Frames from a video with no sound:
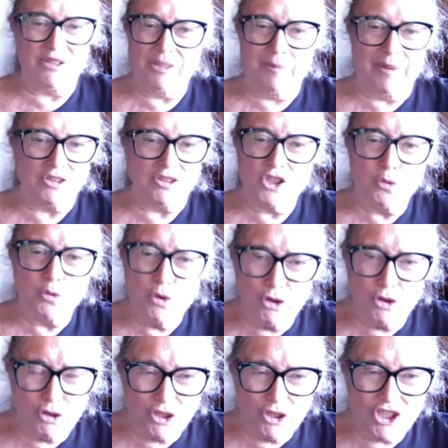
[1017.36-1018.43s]
about
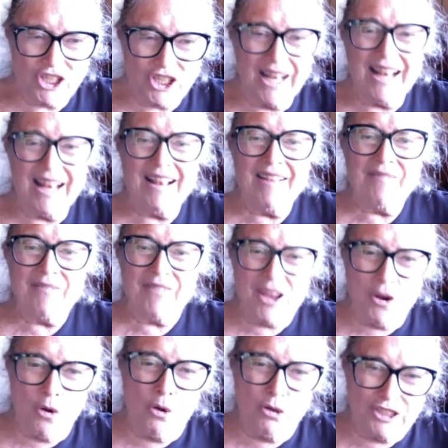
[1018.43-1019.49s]
squirrels. They
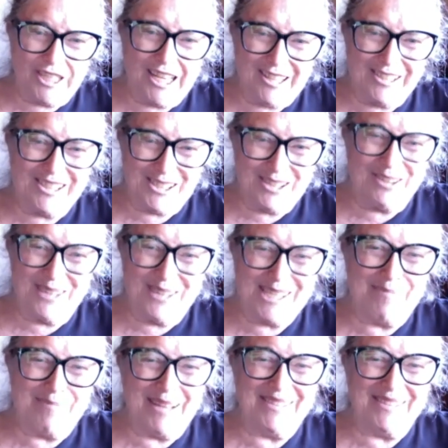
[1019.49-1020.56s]
all tell stories
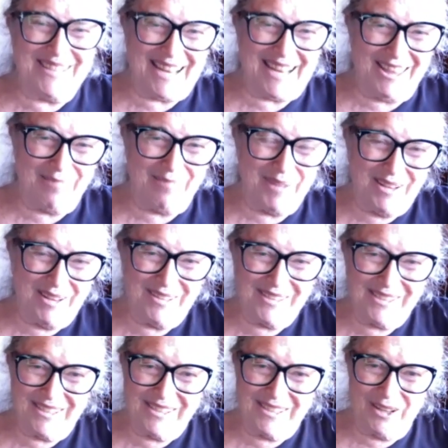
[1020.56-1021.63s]
about death because
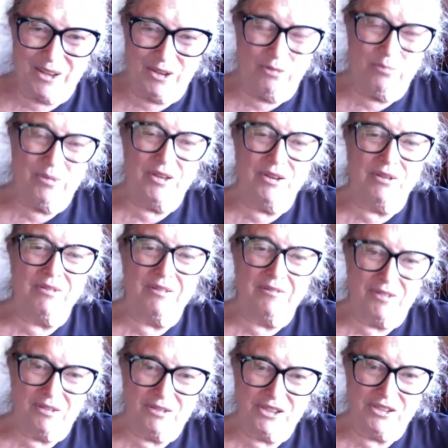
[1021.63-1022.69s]
it's a human
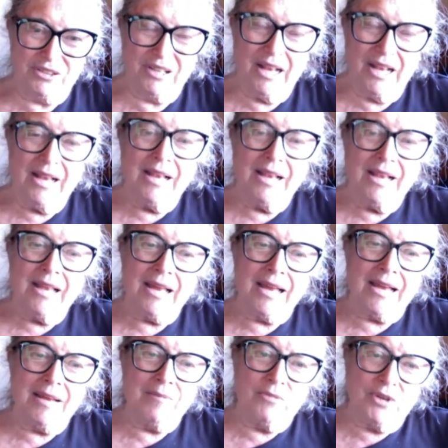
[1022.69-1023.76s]
universal.
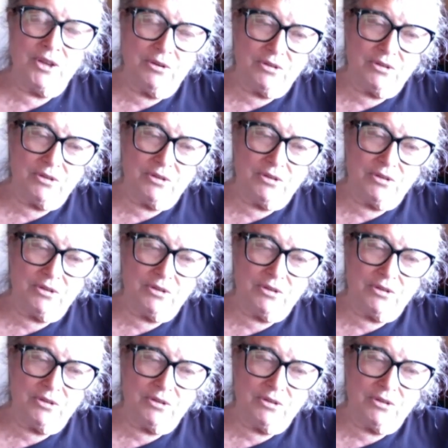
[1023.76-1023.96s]
Mm-hmm. And when you